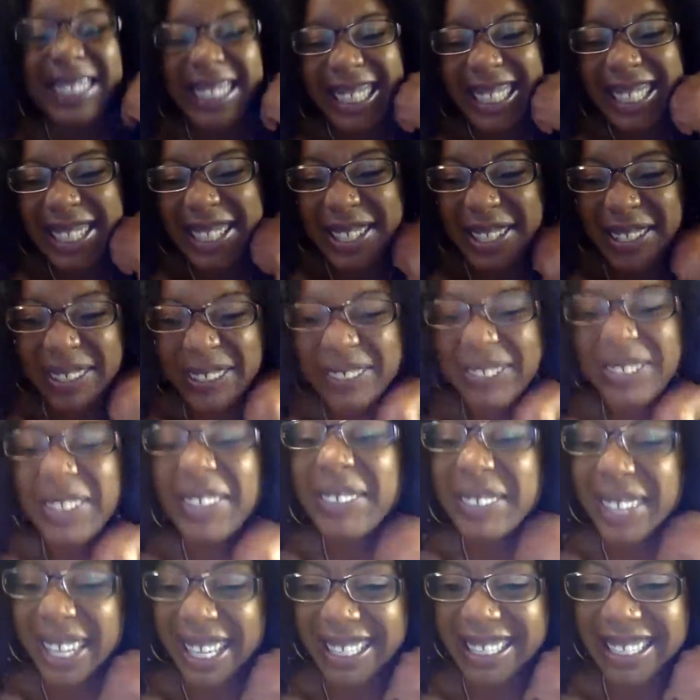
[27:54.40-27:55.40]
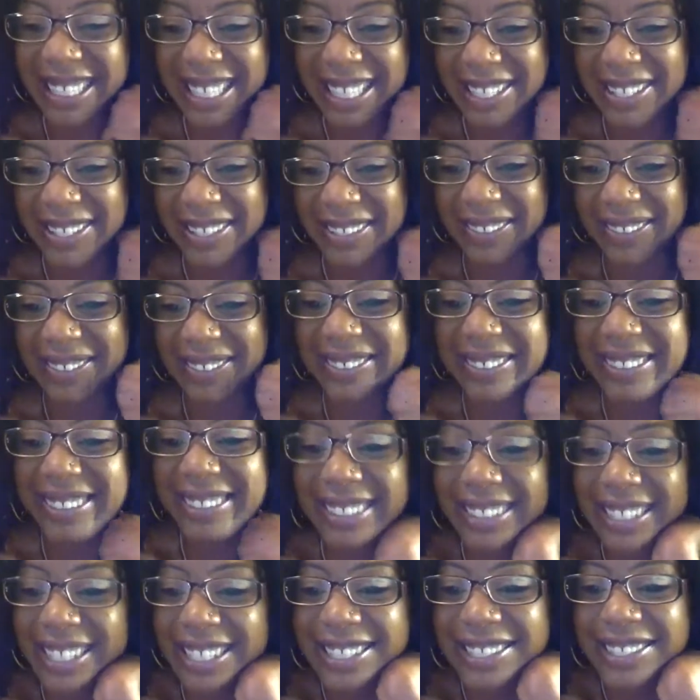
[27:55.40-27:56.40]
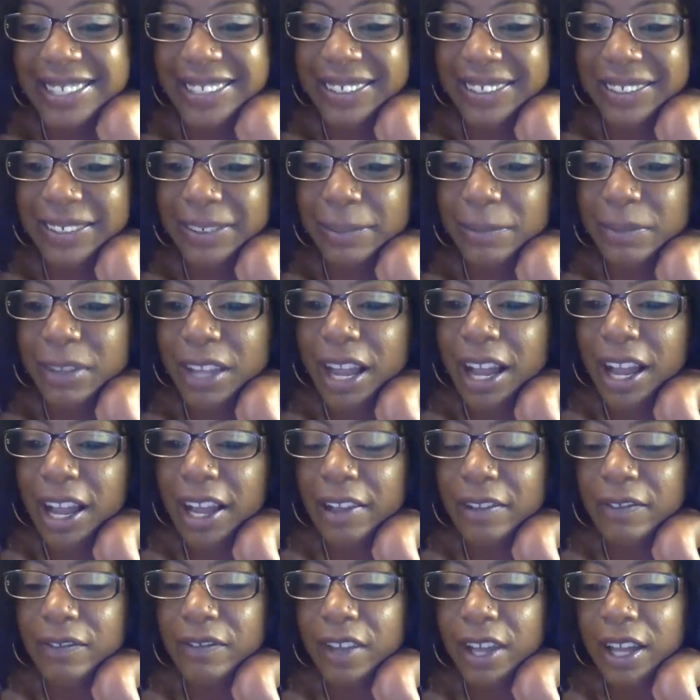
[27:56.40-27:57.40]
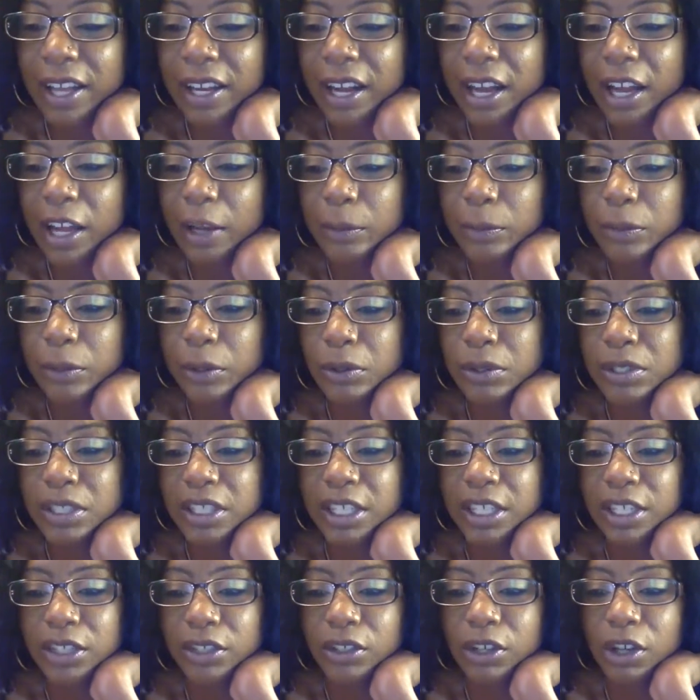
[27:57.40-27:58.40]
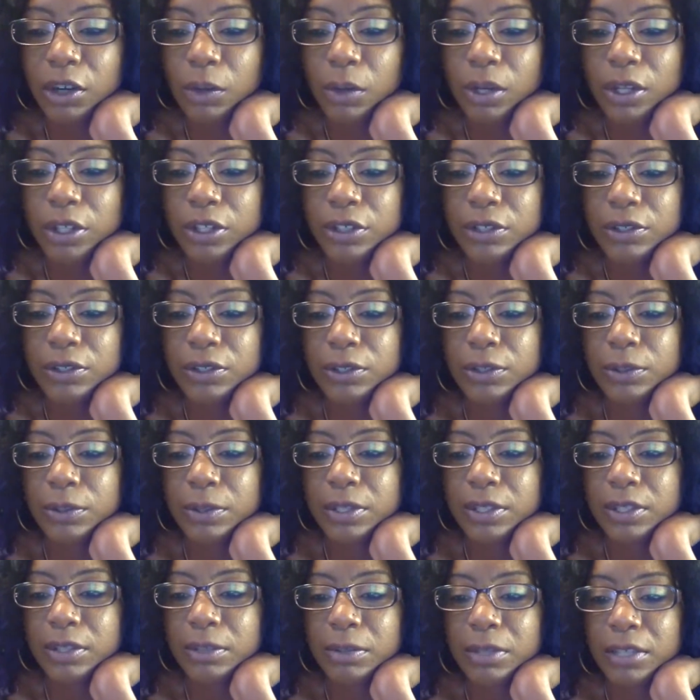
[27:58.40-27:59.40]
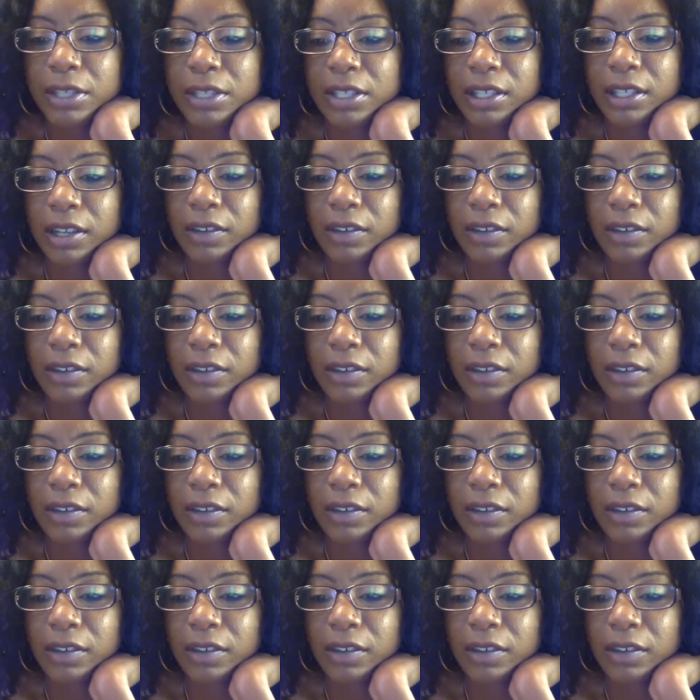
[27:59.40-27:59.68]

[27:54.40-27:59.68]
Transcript: Keto. Okay, keto. High fat, high protein. Go on YouTube. It's amazing.